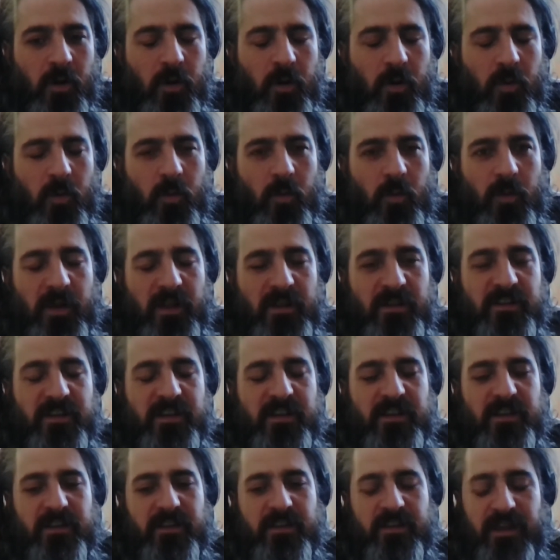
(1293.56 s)
Well,
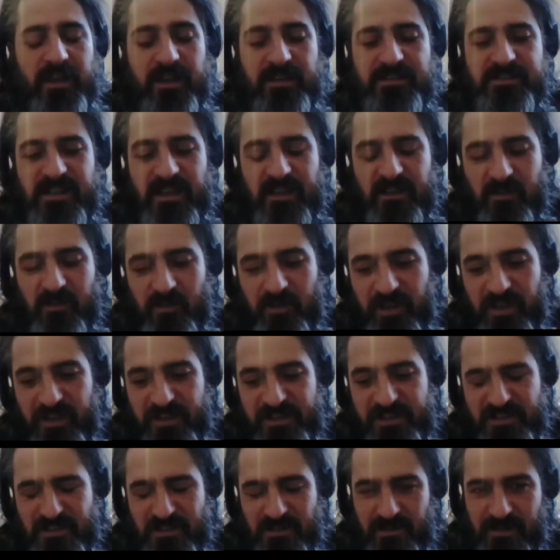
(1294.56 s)
yeah, is that
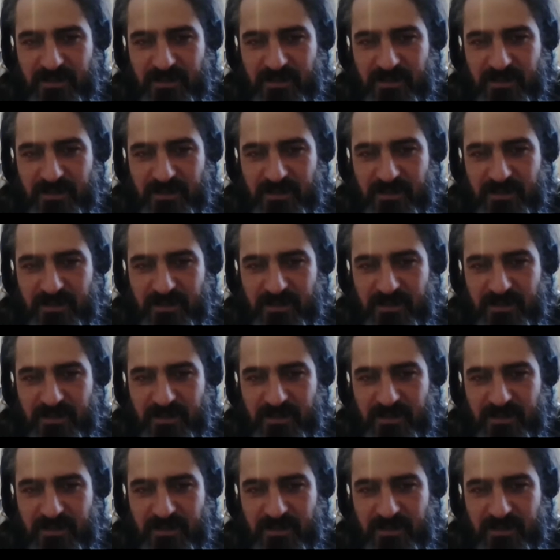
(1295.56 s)
location